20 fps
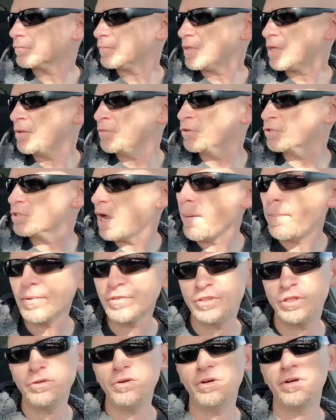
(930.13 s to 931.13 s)
There's
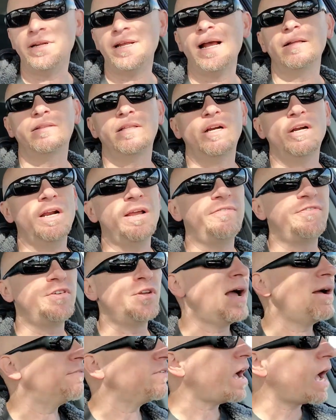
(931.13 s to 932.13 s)
opportunity out there. If you
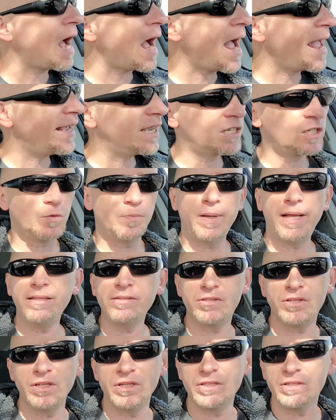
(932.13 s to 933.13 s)
have high
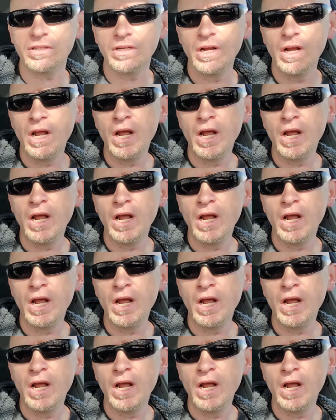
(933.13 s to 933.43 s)
expenses